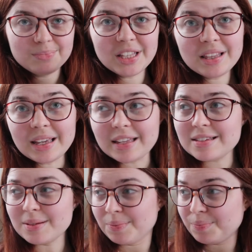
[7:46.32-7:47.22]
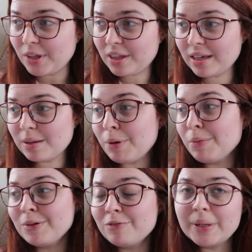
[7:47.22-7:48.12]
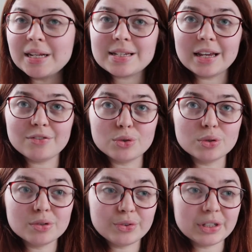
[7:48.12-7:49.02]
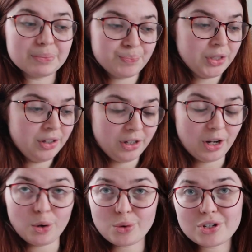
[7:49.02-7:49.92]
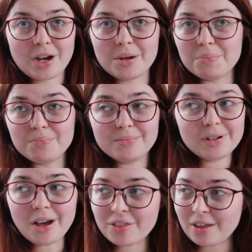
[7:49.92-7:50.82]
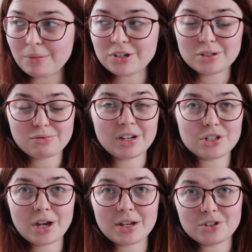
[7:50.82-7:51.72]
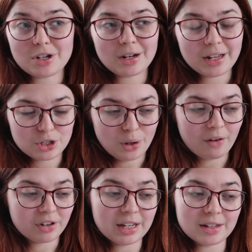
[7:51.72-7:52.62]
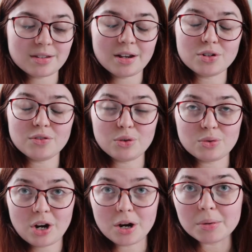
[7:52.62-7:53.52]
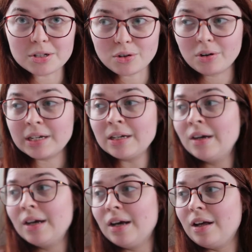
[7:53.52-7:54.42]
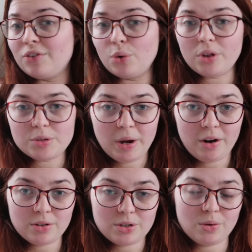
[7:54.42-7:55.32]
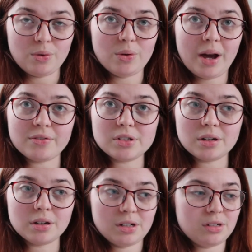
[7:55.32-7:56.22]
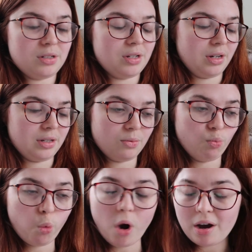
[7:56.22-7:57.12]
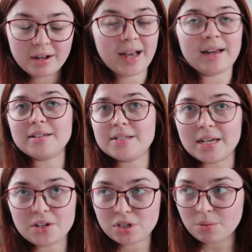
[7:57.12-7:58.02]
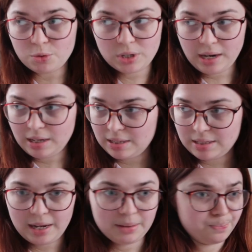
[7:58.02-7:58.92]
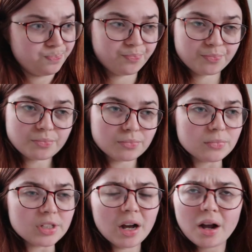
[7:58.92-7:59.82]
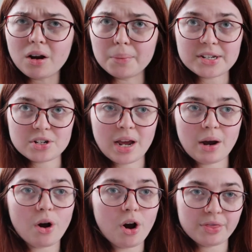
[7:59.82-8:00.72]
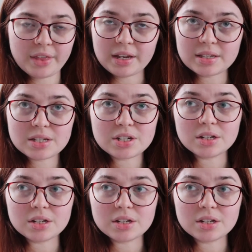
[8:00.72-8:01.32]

the thing is, I think people who've been in tier 4 for a long time, nothing much has really changed unless you have kids. I do feel terribly sorry for all those parents who have to work and teach simultaneously. I can't imagine how hard that is